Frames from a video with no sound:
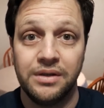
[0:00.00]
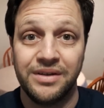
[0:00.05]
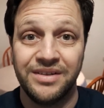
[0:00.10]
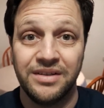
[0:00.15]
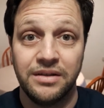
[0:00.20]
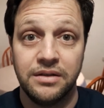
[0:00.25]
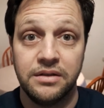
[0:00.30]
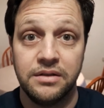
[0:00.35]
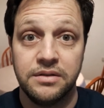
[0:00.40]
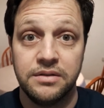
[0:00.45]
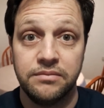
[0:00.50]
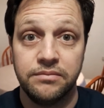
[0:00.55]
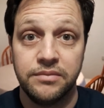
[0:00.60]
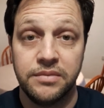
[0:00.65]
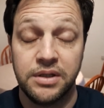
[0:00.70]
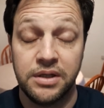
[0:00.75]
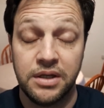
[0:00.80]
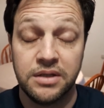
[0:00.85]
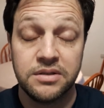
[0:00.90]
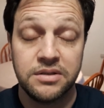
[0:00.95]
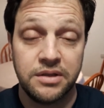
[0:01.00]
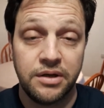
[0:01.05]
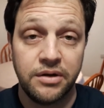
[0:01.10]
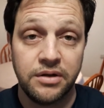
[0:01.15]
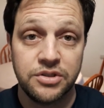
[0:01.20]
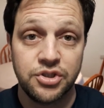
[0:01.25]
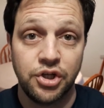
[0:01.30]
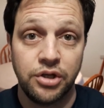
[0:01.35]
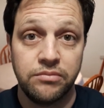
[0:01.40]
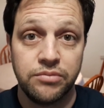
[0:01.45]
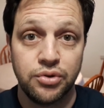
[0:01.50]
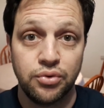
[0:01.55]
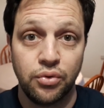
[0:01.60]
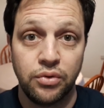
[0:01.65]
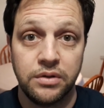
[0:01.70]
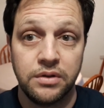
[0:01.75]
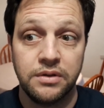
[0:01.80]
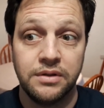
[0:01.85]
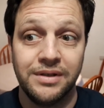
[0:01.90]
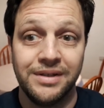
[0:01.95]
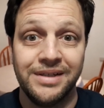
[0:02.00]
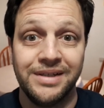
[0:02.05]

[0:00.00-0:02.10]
again starring James Norton.